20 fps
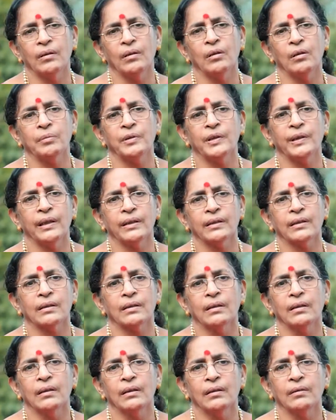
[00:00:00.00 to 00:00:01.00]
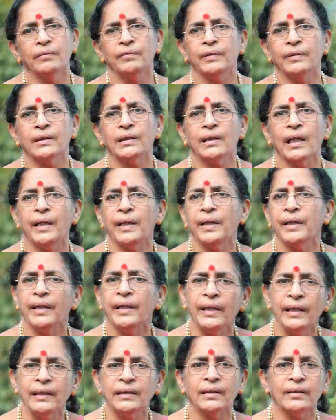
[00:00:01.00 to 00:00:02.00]
options for studying
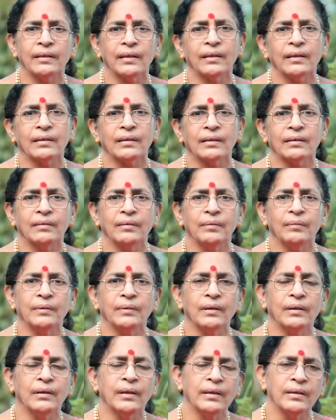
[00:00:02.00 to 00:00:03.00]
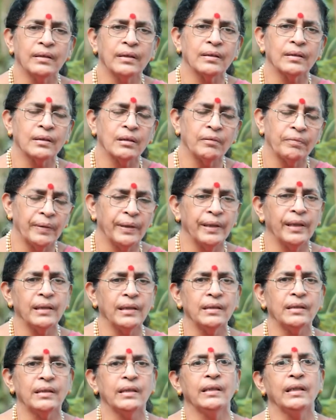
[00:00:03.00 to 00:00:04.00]
each things. Disease of
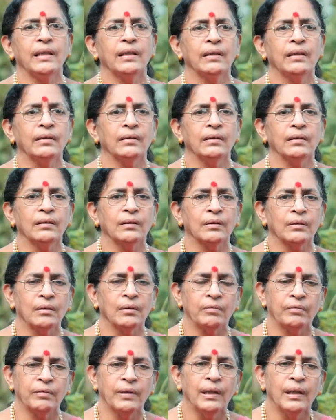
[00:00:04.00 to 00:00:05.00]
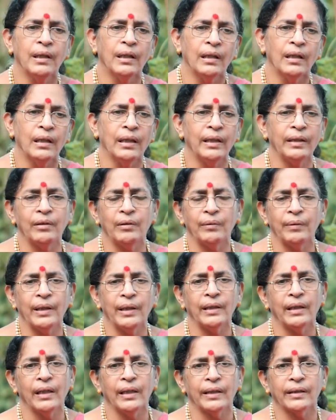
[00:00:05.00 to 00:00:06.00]
ENT and disease of head
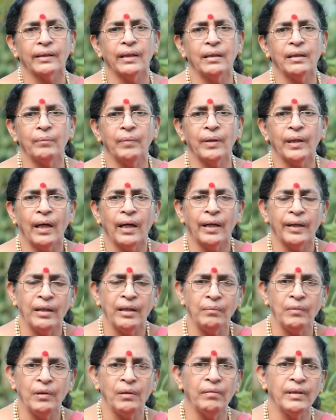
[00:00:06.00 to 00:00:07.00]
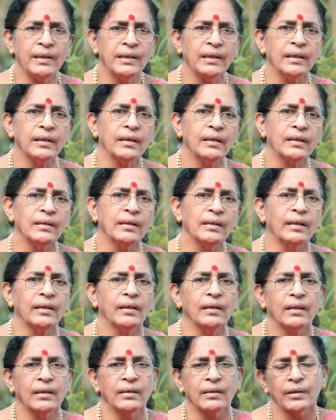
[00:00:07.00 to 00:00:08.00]
only like that. But I am always interested
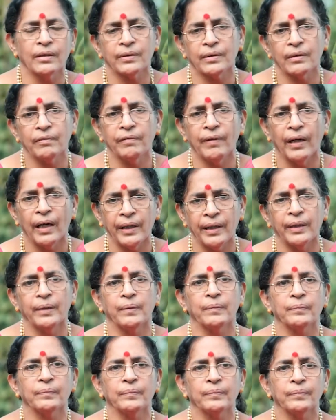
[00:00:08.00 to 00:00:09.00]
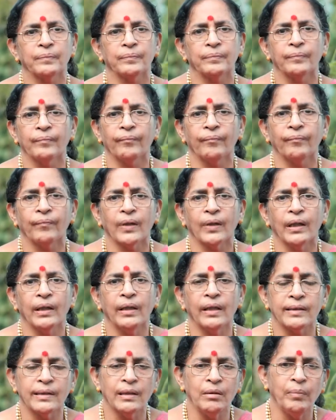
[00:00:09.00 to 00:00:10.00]
in disease of eye. It
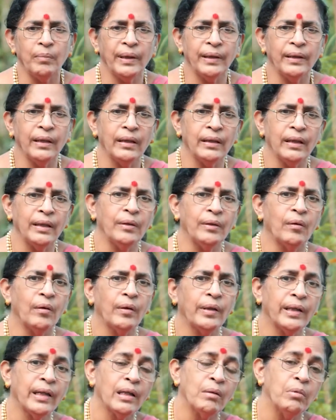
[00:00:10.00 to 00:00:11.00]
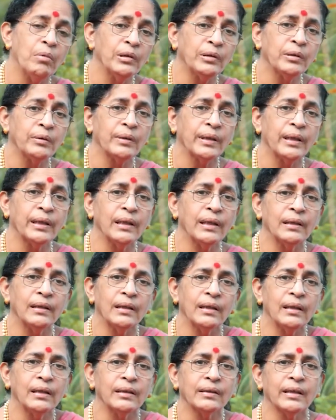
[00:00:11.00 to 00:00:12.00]
doesn't mean that I am not able to treat
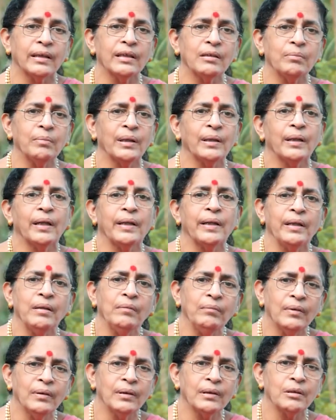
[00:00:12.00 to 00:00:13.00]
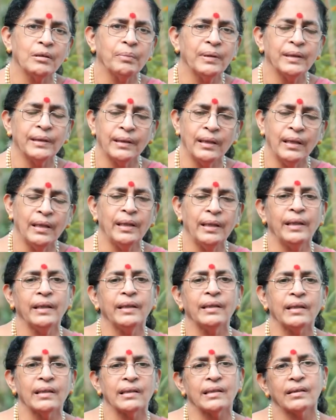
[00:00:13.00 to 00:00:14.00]
other disease, but I am especially
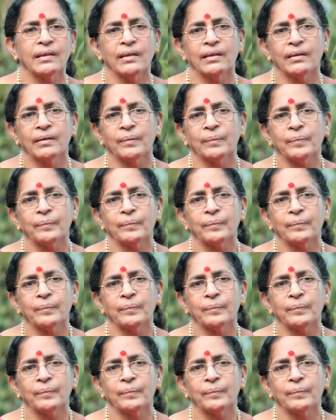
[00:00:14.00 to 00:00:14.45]
interested